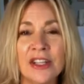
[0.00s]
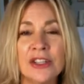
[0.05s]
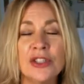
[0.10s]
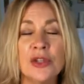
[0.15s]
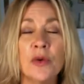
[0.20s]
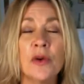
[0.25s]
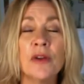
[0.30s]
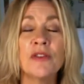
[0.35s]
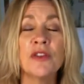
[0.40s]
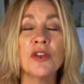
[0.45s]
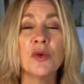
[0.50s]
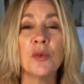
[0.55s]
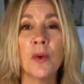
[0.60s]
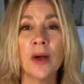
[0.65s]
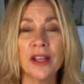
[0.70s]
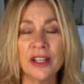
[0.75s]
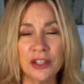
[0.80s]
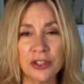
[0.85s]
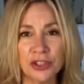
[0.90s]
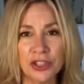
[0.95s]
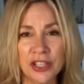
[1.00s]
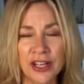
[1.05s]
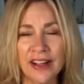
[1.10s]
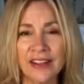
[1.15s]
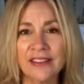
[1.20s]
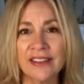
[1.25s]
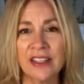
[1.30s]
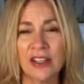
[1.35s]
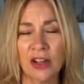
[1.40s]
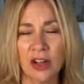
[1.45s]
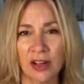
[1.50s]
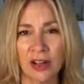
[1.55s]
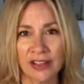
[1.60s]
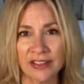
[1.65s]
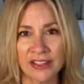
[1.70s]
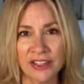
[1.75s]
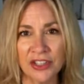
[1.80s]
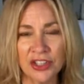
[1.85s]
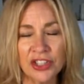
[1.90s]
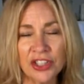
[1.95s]
So if you want your child to
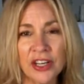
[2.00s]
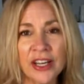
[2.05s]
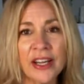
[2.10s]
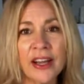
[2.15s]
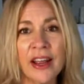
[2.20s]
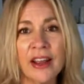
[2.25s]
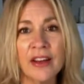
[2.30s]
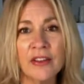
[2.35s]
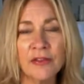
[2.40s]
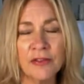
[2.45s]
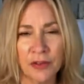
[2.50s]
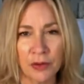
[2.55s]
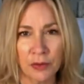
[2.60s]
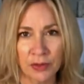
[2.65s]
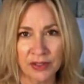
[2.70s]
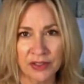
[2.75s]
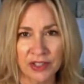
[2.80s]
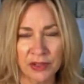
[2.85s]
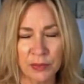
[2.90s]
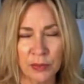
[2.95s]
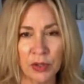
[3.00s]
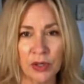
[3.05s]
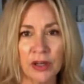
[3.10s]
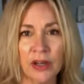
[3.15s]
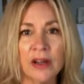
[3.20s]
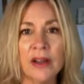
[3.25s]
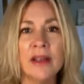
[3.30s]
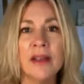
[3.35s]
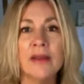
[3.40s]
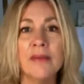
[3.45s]
concentrate and focus more,